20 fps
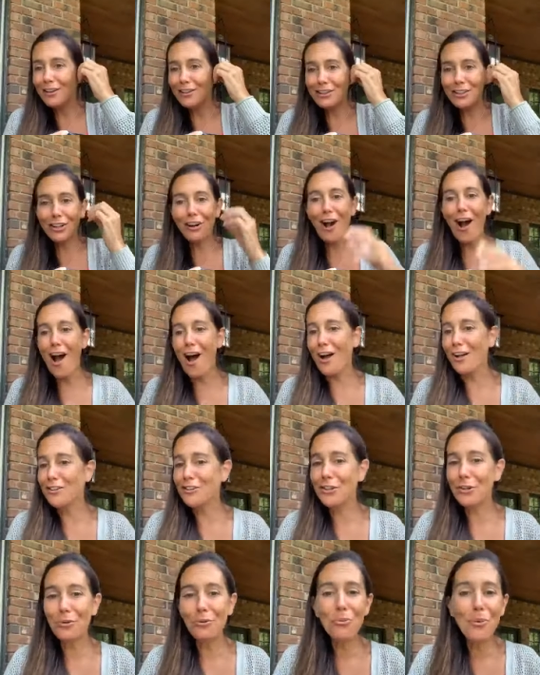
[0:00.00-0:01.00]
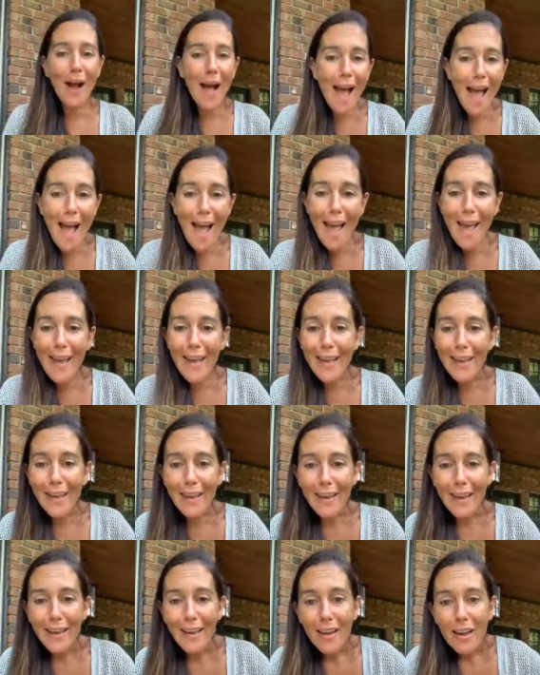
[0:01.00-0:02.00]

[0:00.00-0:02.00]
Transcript: You're on your way.